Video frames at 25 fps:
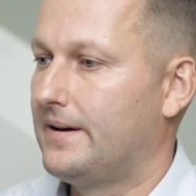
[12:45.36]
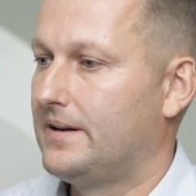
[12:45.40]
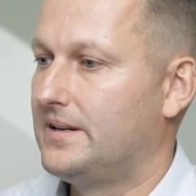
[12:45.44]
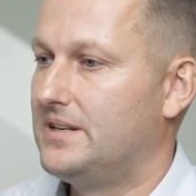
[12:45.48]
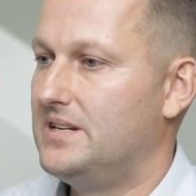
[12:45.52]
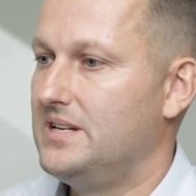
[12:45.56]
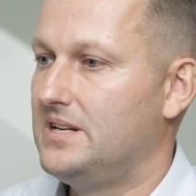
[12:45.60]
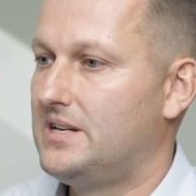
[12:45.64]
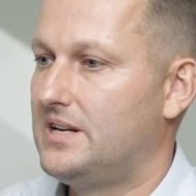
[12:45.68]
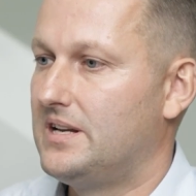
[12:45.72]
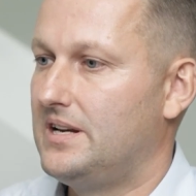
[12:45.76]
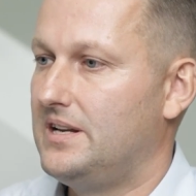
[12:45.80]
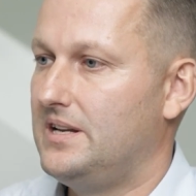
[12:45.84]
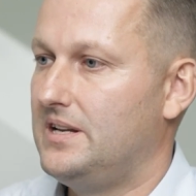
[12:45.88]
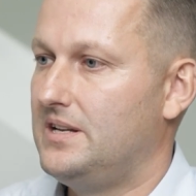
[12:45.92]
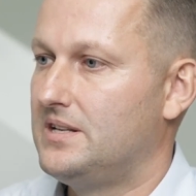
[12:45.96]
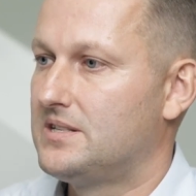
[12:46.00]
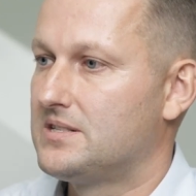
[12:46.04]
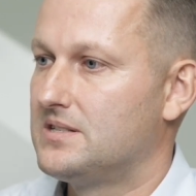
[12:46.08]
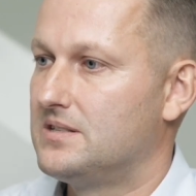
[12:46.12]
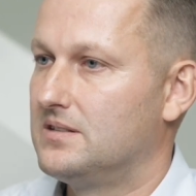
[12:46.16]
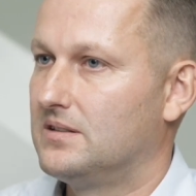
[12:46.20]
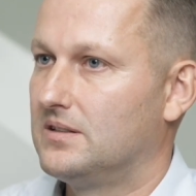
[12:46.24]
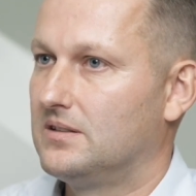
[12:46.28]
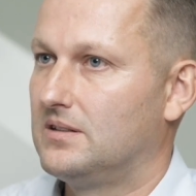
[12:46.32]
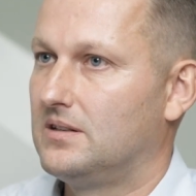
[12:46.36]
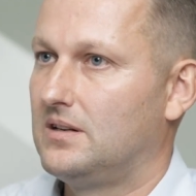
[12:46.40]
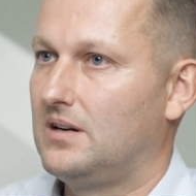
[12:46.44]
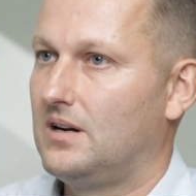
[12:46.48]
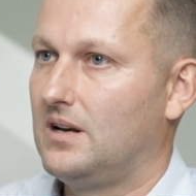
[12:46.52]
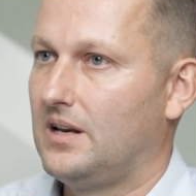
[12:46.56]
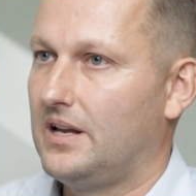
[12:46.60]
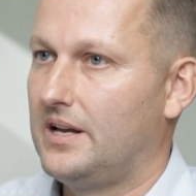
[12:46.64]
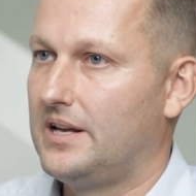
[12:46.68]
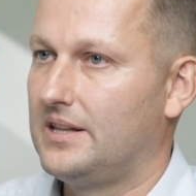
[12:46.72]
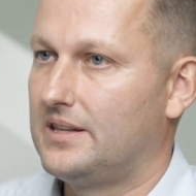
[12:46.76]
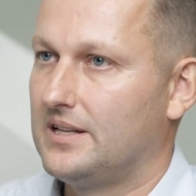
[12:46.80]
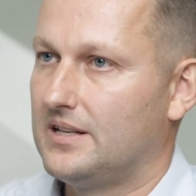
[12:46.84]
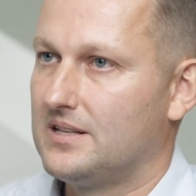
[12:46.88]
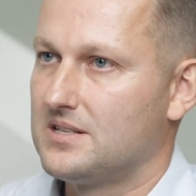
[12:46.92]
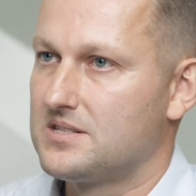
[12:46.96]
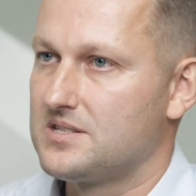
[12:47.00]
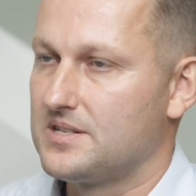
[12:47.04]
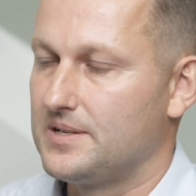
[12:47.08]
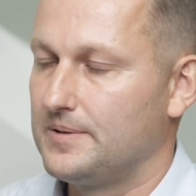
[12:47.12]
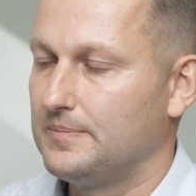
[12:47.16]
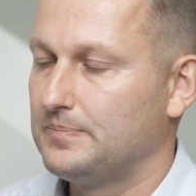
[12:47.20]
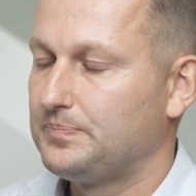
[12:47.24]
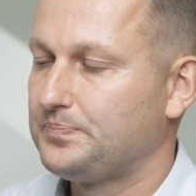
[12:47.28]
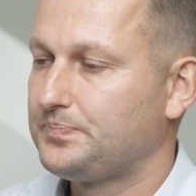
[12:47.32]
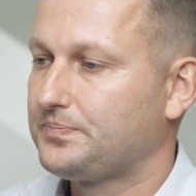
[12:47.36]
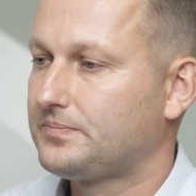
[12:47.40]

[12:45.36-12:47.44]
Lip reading: decrease the latency.